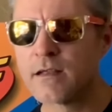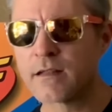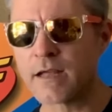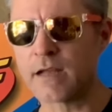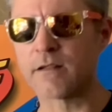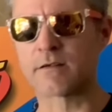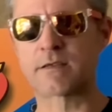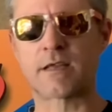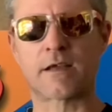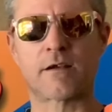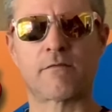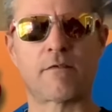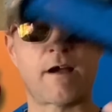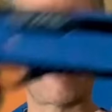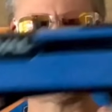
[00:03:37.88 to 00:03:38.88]
that looks like
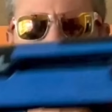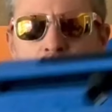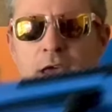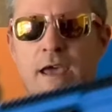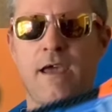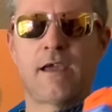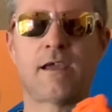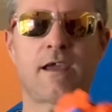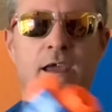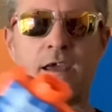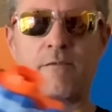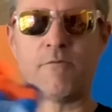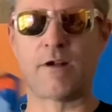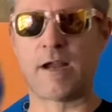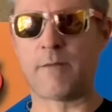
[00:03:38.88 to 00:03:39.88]
a rival mag.
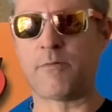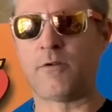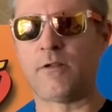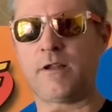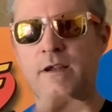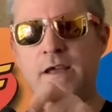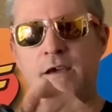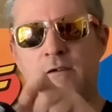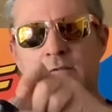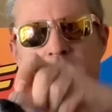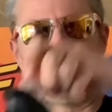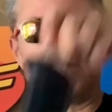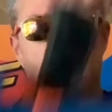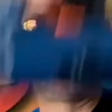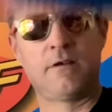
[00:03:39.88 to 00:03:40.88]
And when I pulled it out,
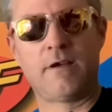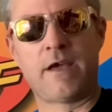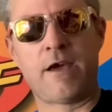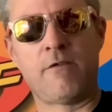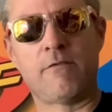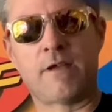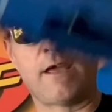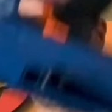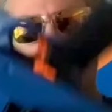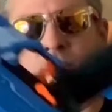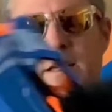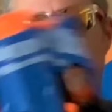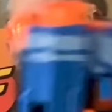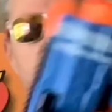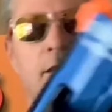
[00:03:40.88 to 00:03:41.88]
out came
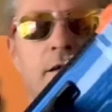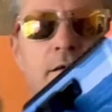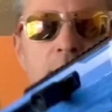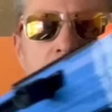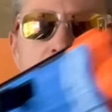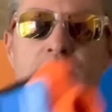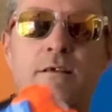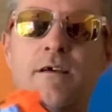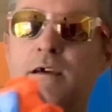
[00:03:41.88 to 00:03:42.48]
the Helios.